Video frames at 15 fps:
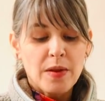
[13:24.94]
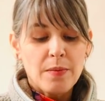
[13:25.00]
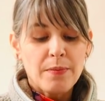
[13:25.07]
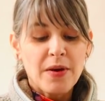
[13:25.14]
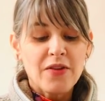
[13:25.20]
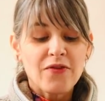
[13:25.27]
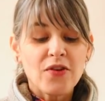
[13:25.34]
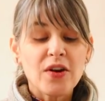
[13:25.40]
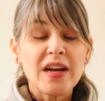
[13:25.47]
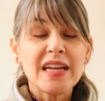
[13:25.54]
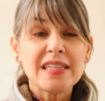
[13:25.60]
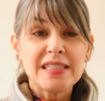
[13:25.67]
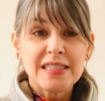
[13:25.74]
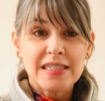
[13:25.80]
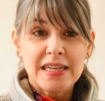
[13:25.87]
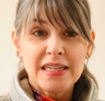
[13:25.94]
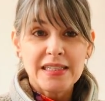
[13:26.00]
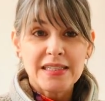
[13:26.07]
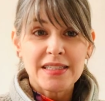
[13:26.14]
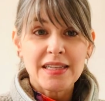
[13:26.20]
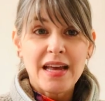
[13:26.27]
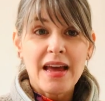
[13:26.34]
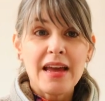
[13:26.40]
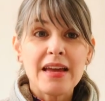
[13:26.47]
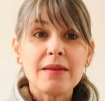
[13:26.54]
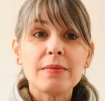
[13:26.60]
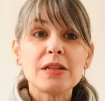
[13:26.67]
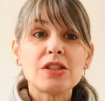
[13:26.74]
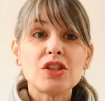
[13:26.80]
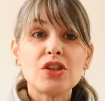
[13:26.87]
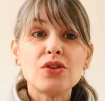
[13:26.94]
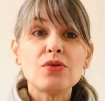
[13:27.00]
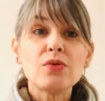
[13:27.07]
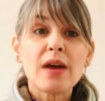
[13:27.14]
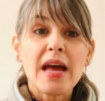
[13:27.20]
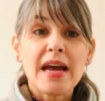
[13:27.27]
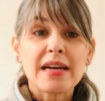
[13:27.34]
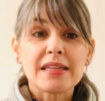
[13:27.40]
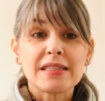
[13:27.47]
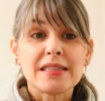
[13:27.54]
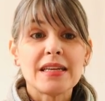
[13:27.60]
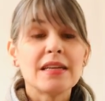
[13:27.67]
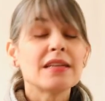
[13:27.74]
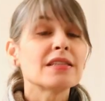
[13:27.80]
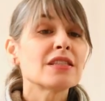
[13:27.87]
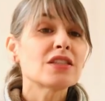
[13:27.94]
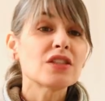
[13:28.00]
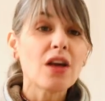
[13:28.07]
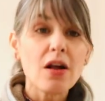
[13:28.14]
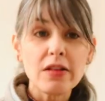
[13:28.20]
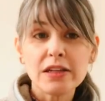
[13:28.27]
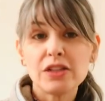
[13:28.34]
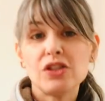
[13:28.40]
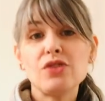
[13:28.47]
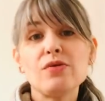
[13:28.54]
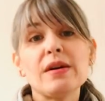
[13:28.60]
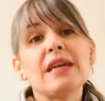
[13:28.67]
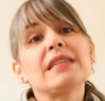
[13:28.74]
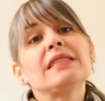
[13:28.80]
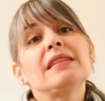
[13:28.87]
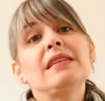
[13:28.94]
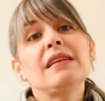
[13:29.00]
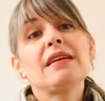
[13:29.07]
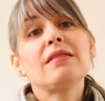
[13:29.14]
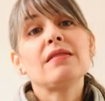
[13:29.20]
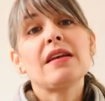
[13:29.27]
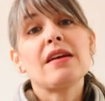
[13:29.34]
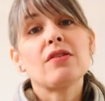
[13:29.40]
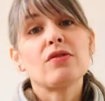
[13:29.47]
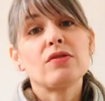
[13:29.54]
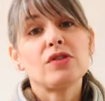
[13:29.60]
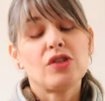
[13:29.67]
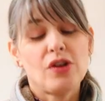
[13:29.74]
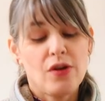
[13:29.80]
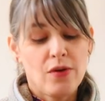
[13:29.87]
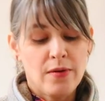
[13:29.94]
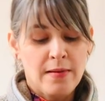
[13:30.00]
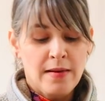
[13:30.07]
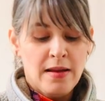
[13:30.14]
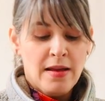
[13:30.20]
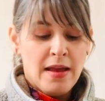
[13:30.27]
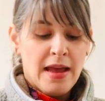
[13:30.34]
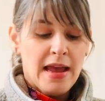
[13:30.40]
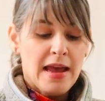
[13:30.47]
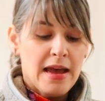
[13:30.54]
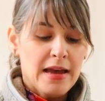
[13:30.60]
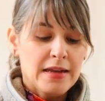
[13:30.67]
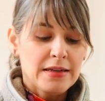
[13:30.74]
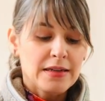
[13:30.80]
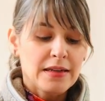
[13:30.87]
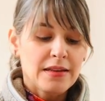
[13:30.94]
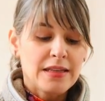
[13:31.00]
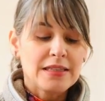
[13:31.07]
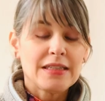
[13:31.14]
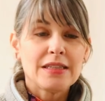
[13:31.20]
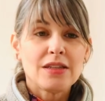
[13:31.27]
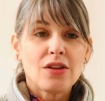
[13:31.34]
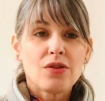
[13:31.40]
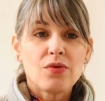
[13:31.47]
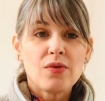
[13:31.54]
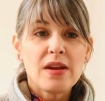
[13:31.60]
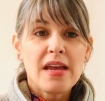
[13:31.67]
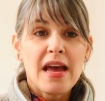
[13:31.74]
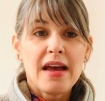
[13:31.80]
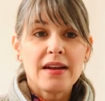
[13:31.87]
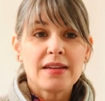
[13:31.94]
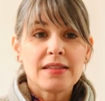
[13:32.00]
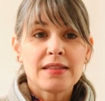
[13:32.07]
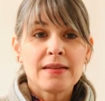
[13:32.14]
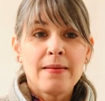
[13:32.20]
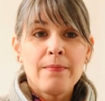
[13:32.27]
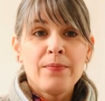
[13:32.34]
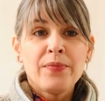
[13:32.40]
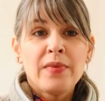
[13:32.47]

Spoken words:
But for instance, I am a 2X, solid 2X in Nicolay or Grishko, and this is a 3X.